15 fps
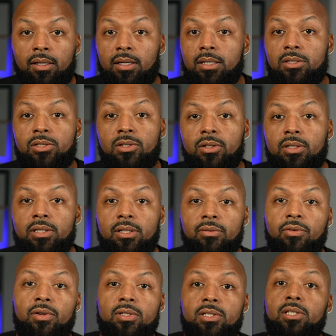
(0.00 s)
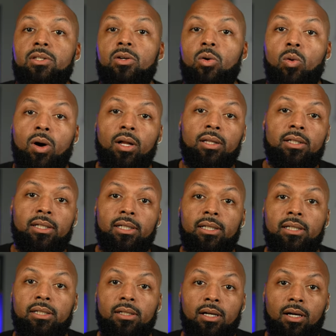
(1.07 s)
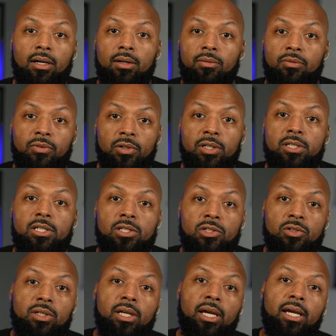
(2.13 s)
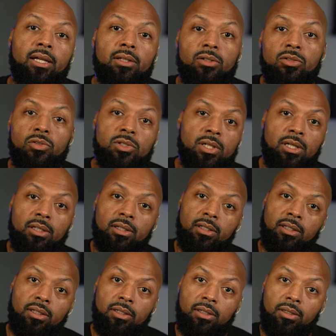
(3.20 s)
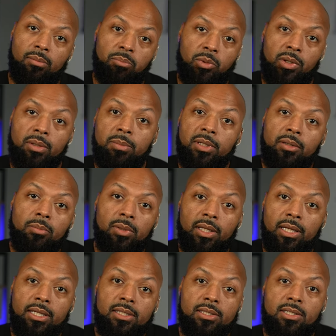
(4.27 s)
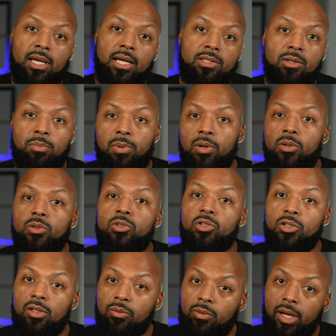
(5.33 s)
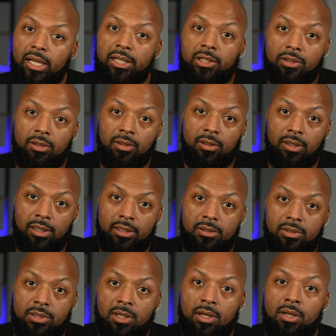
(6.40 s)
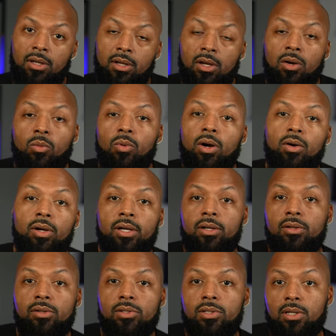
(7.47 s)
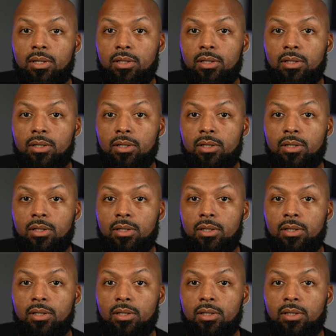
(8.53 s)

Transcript: Is there a difference in the quality of footage that you get using the premium lens as opposed to the regular lens? Well, here's